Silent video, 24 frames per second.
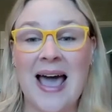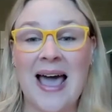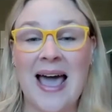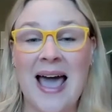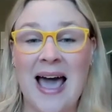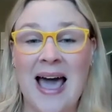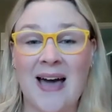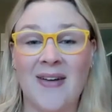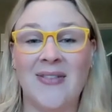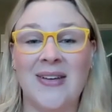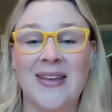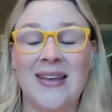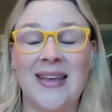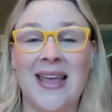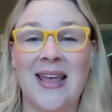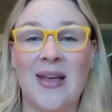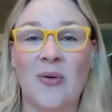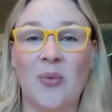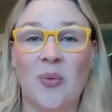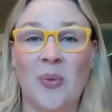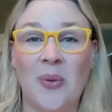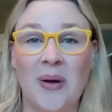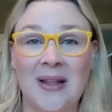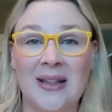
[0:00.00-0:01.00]
having
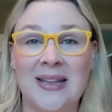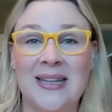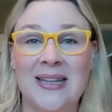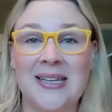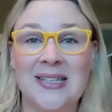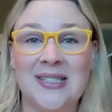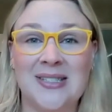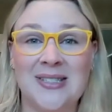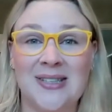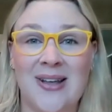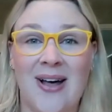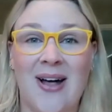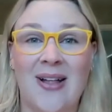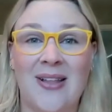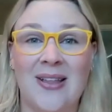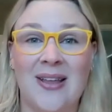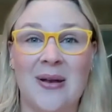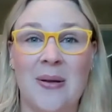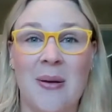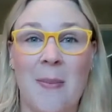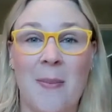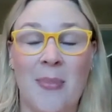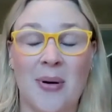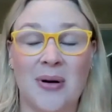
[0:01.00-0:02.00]
a really
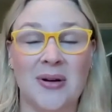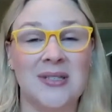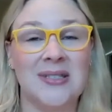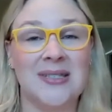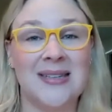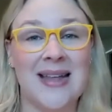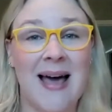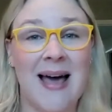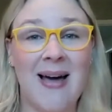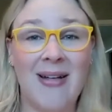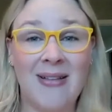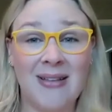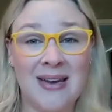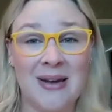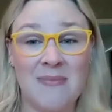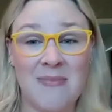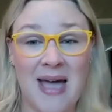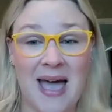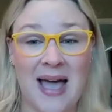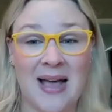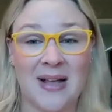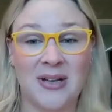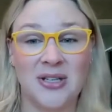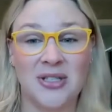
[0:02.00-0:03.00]
solid personality
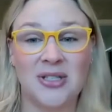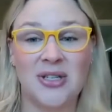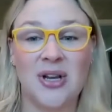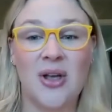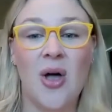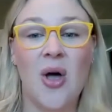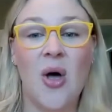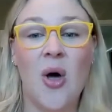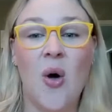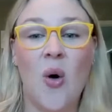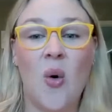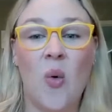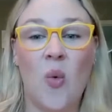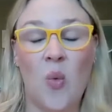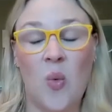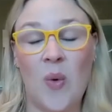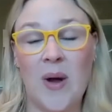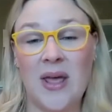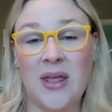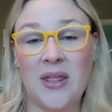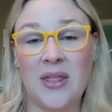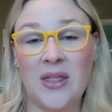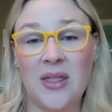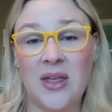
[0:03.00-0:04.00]
match
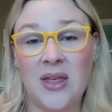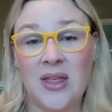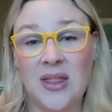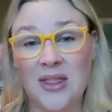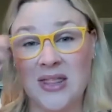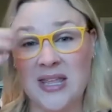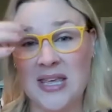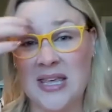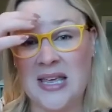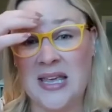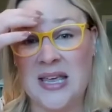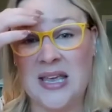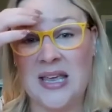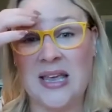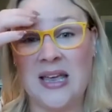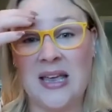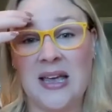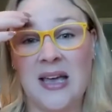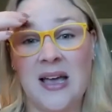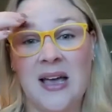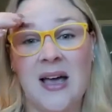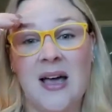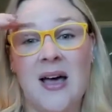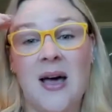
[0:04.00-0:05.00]
with
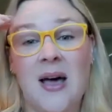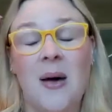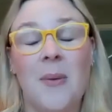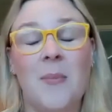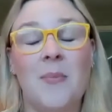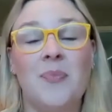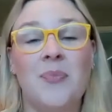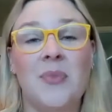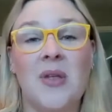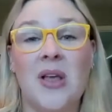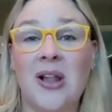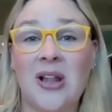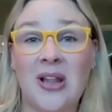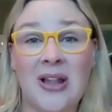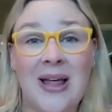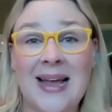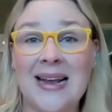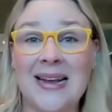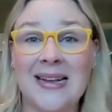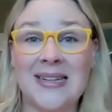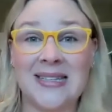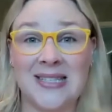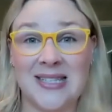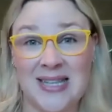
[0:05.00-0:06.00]
the
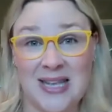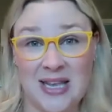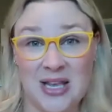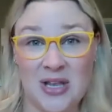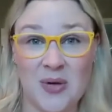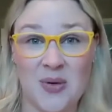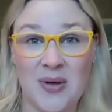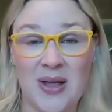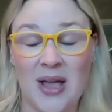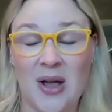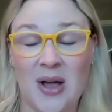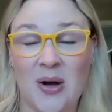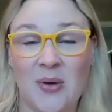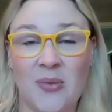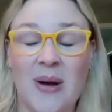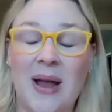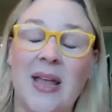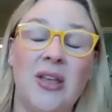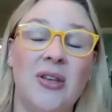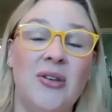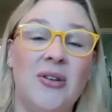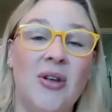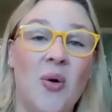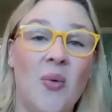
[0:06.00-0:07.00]
clients that you get,
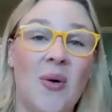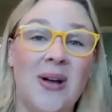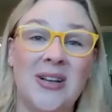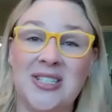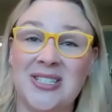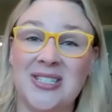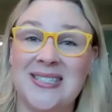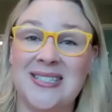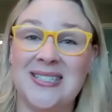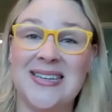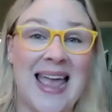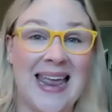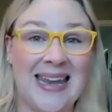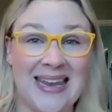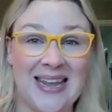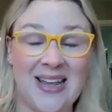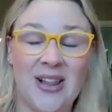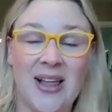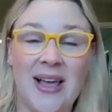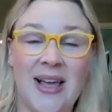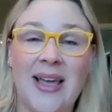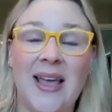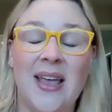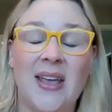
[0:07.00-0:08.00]
right? You don't want just any
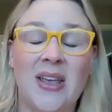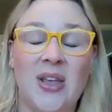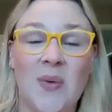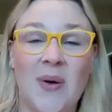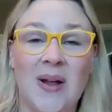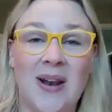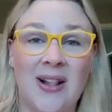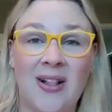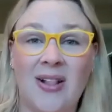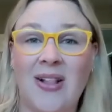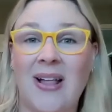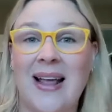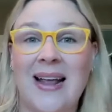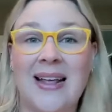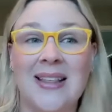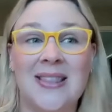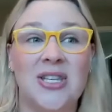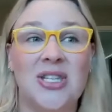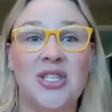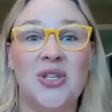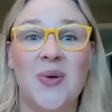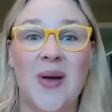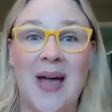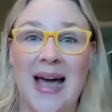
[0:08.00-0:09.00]
client. You want a client
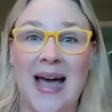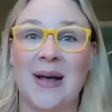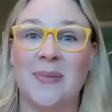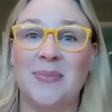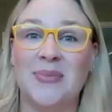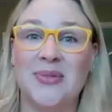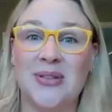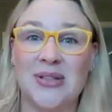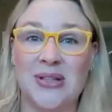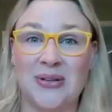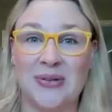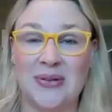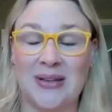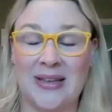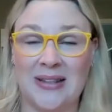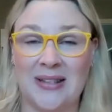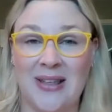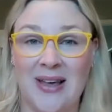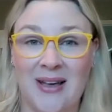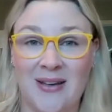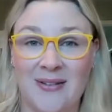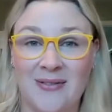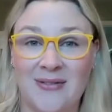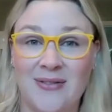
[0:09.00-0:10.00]
that you absolutely
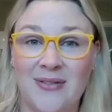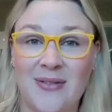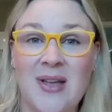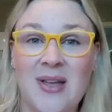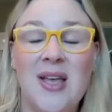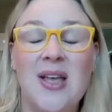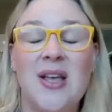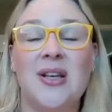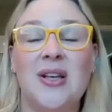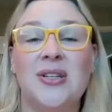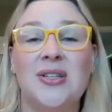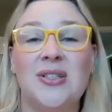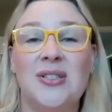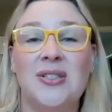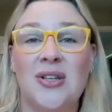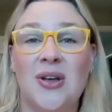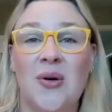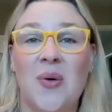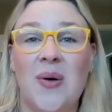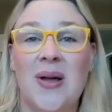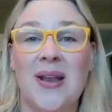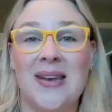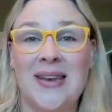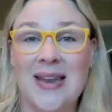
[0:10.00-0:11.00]
love.
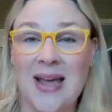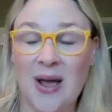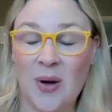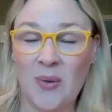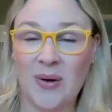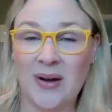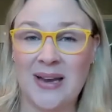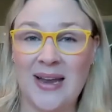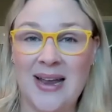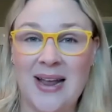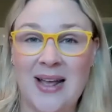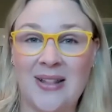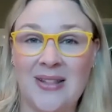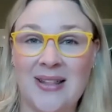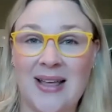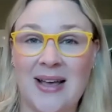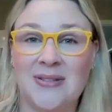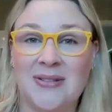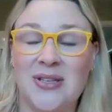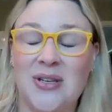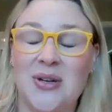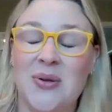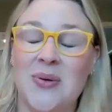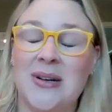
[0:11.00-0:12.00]
So networking
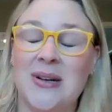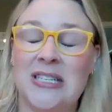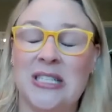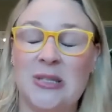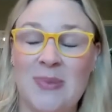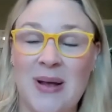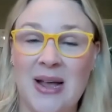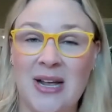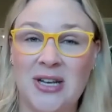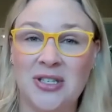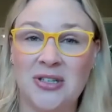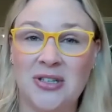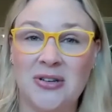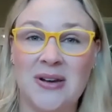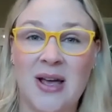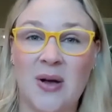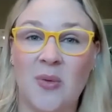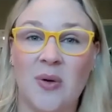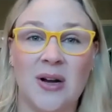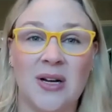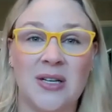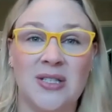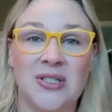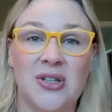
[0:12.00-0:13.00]
allows you to expand your
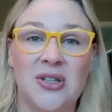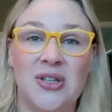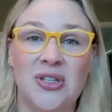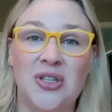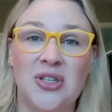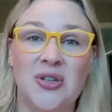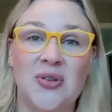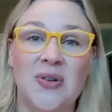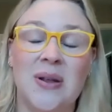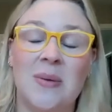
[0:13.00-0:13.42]
network so that you